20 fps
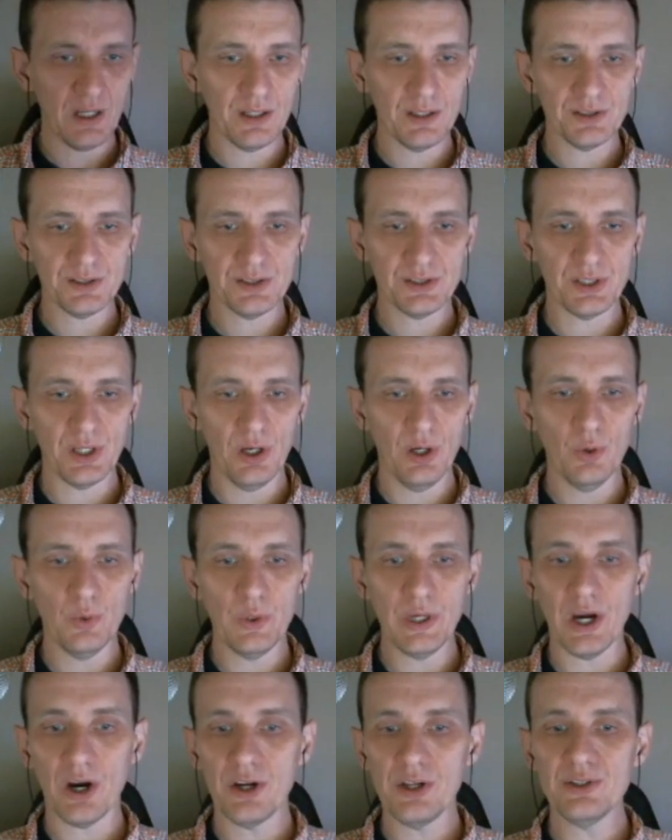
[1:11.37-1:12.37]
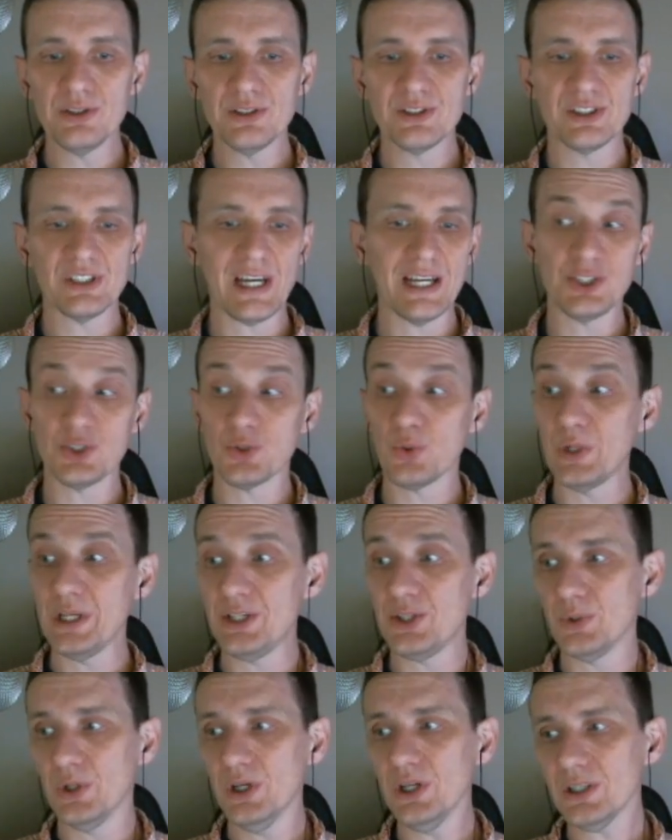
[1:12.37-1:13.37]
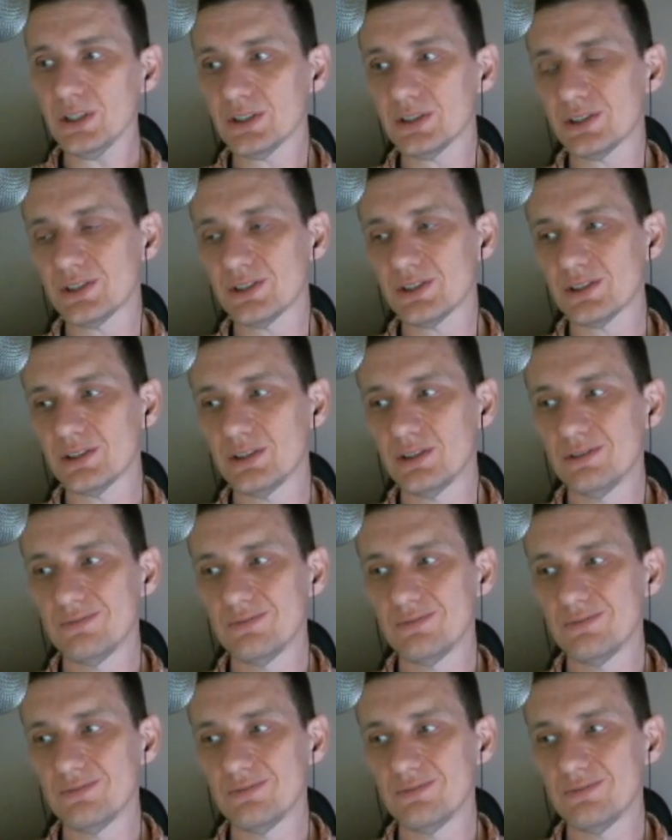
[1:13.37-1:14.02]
So we are using size 22 hooks.